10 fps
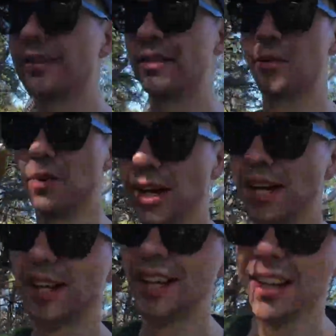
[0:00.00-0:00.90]
the same
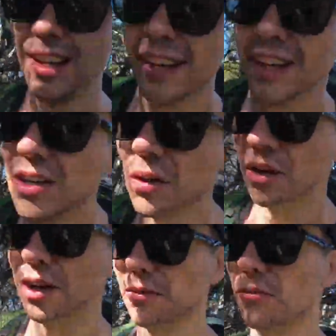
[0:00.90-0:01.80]
way. Not
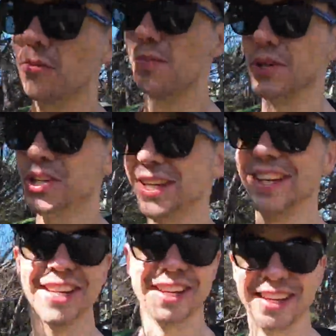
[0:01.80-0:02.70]
cutting through the bush here,